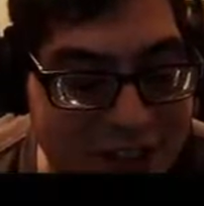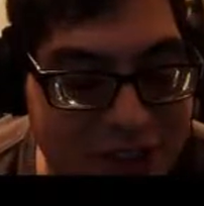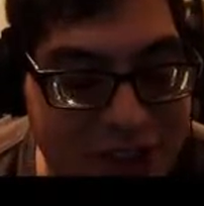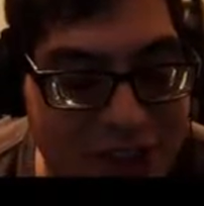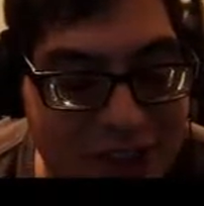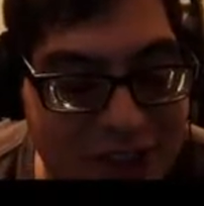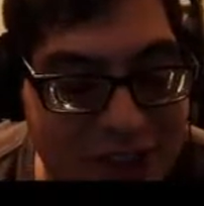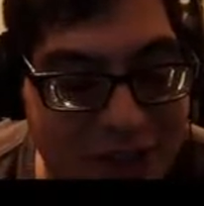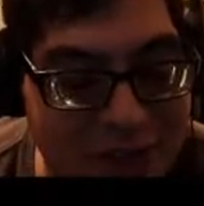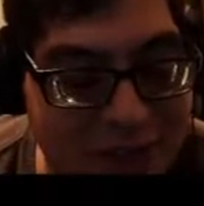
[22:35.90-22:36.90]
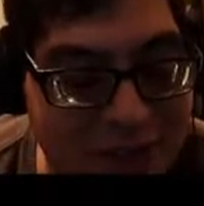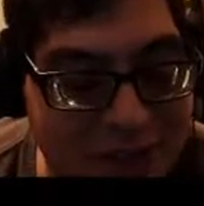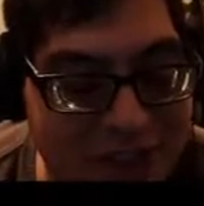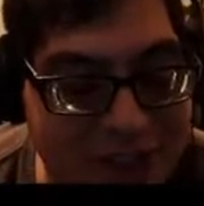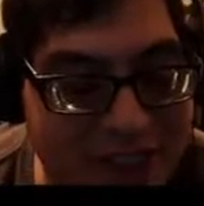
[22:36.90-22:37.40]
the shin kill me? I'm
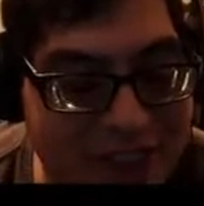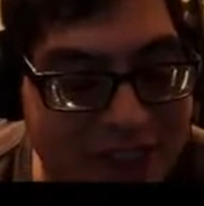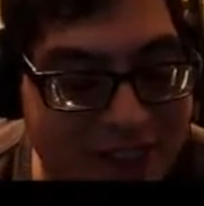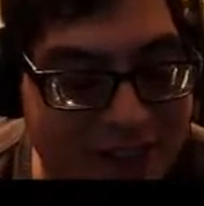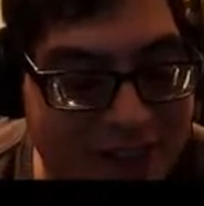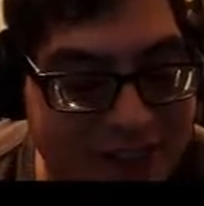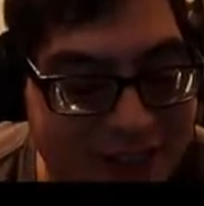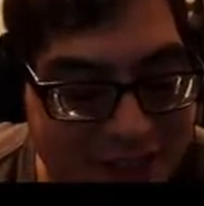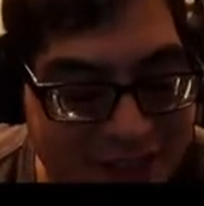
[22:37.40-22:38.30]
just saying. It's like,